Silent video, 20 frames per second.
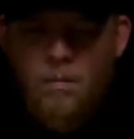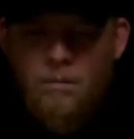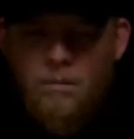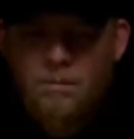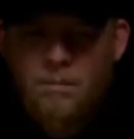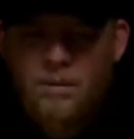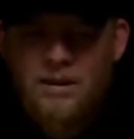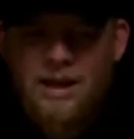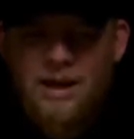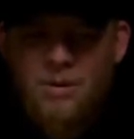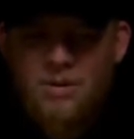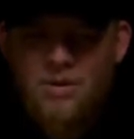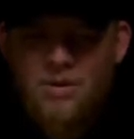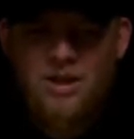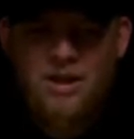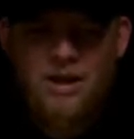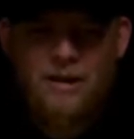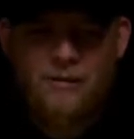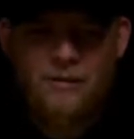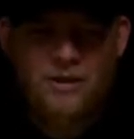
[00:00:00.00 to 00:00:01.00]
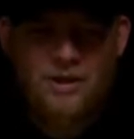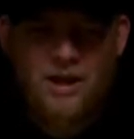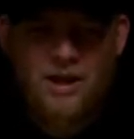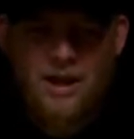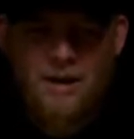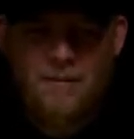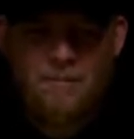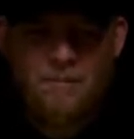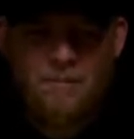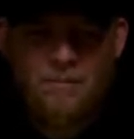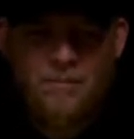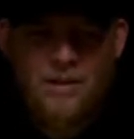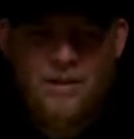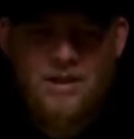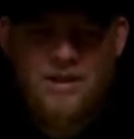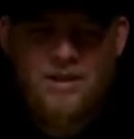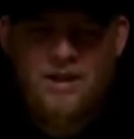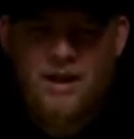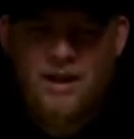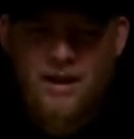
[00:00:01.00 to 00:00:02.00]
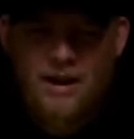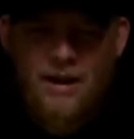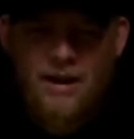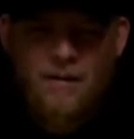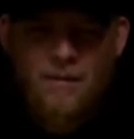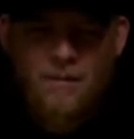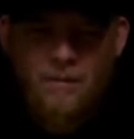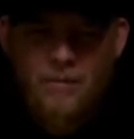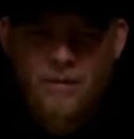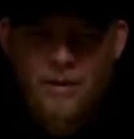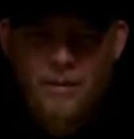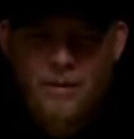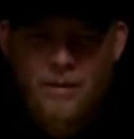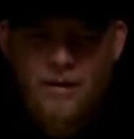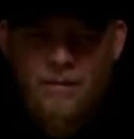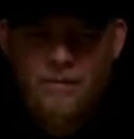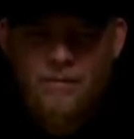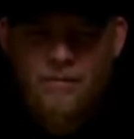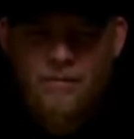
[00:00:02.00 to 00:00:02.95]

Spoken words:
But that was a different time. That's not now. I mean,